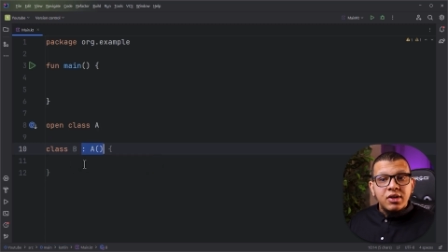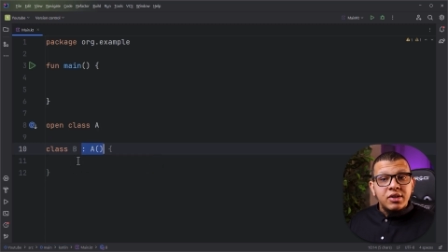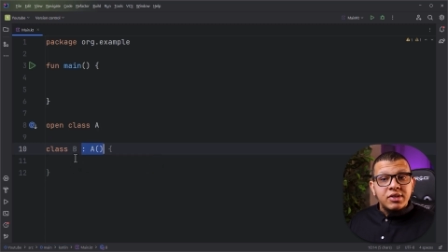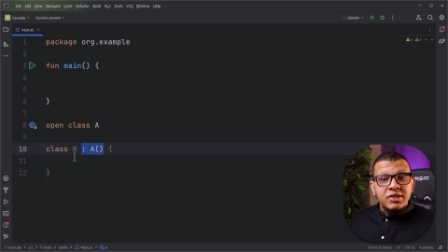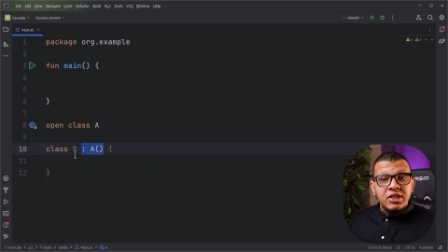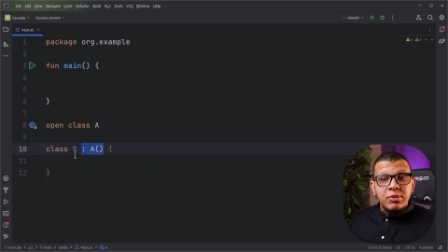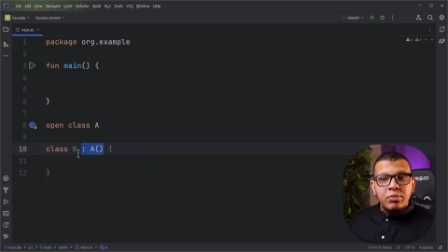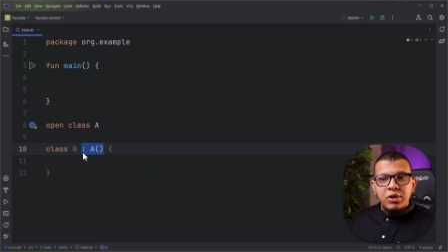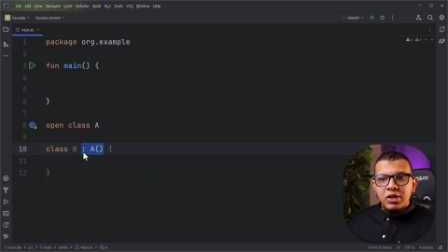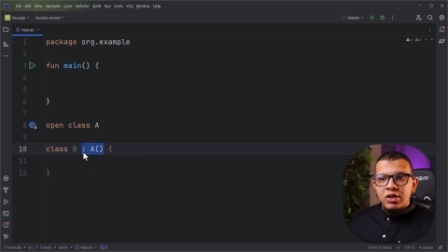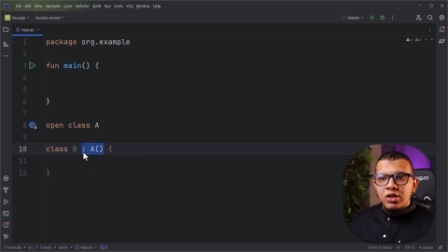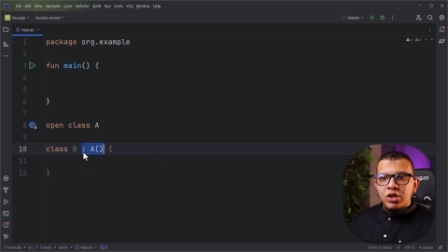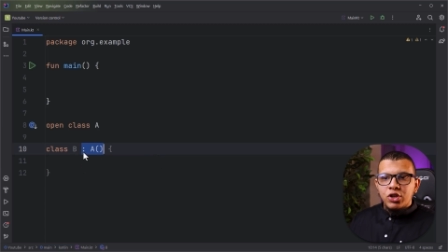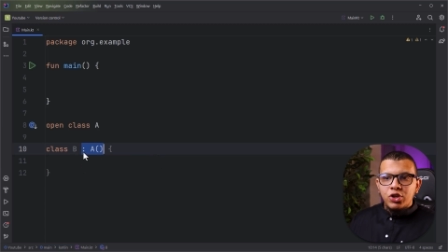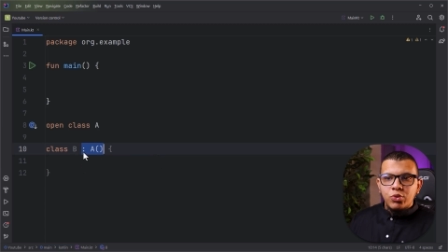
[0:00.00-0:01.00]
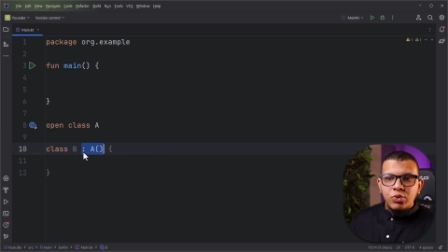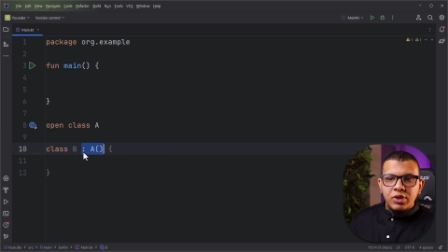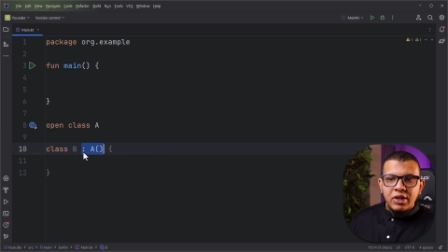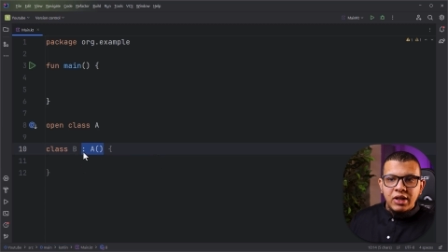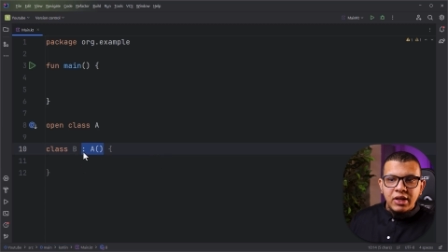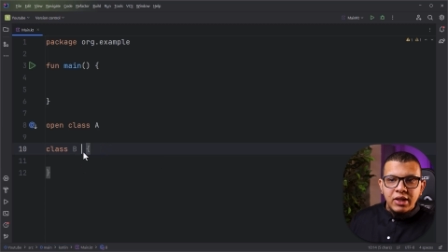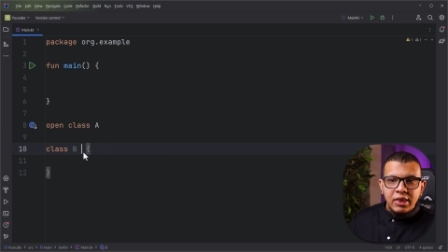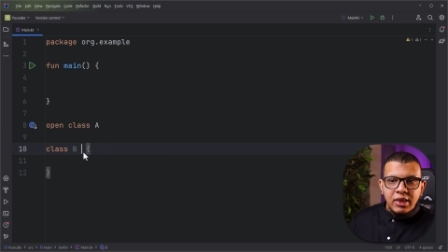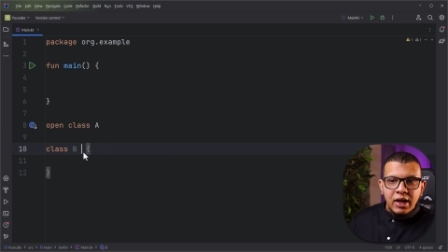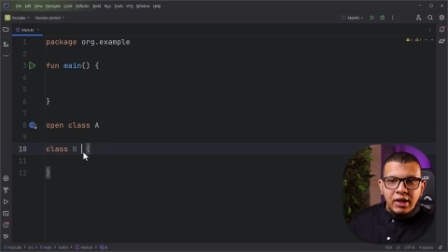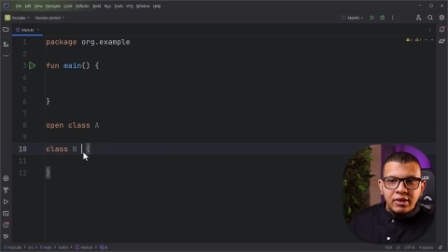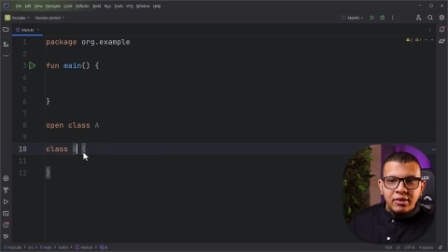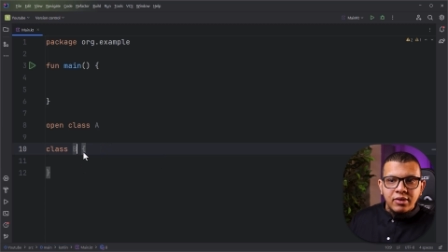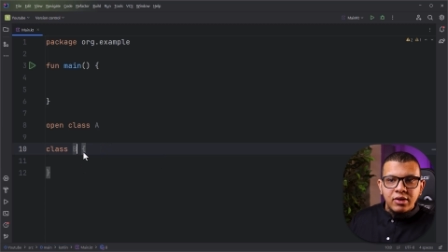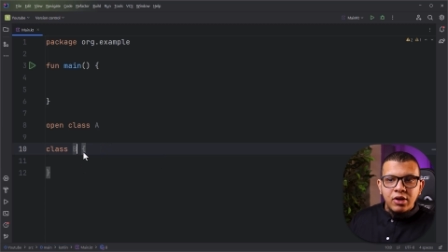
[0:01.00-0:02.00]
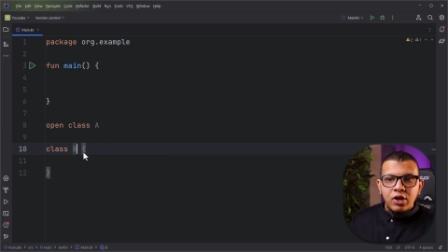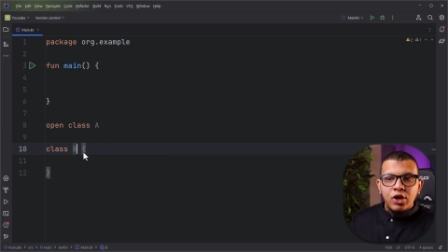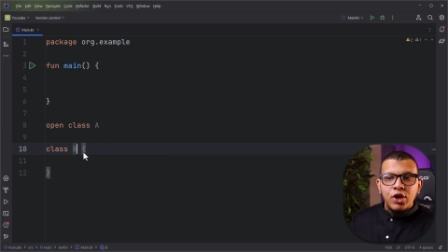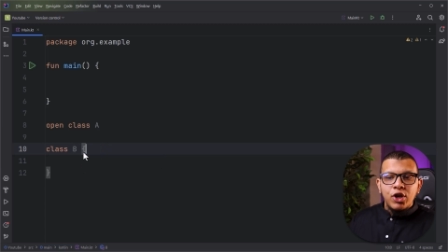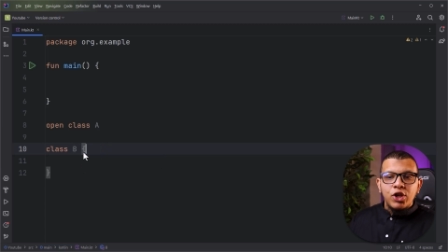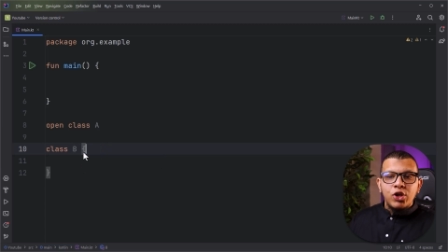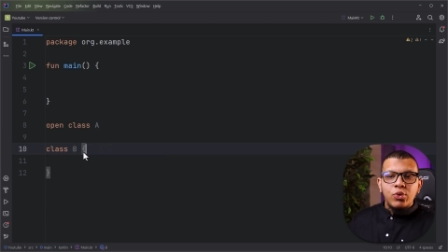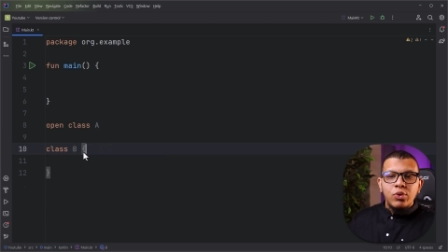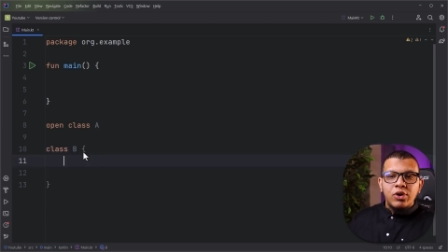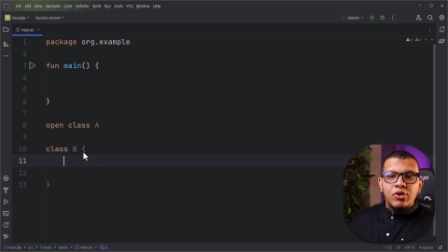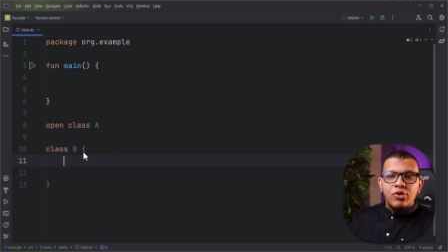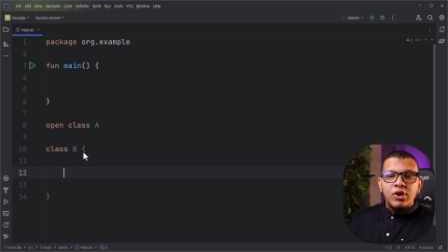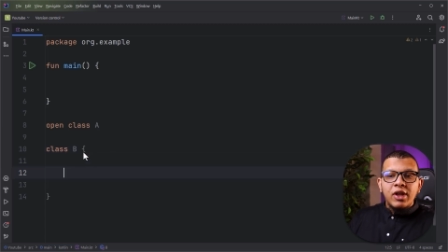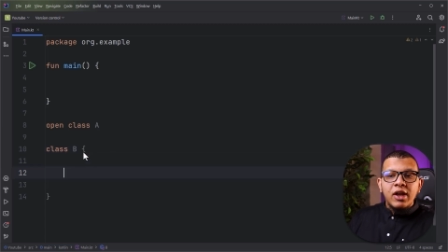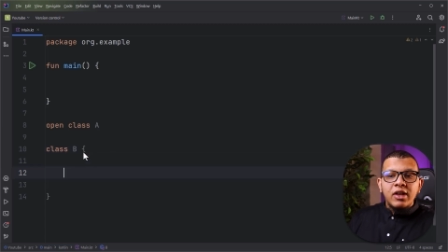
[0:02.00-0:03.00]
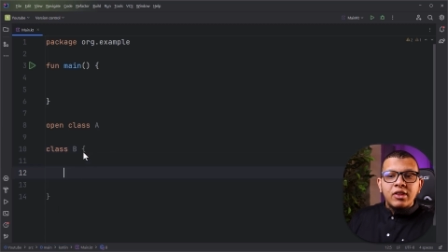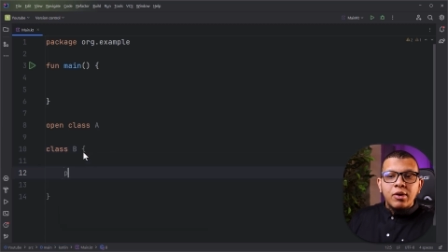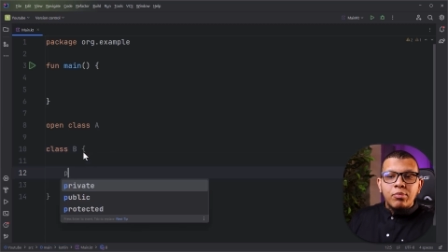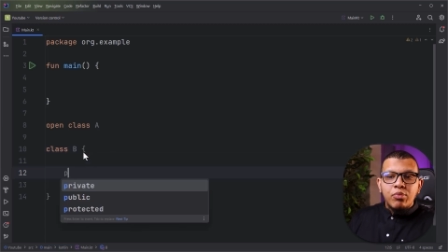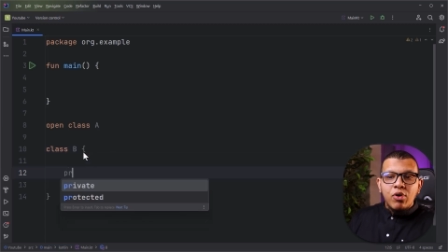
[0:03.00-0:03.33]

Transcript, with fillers: Simply, you would delete that. You will create a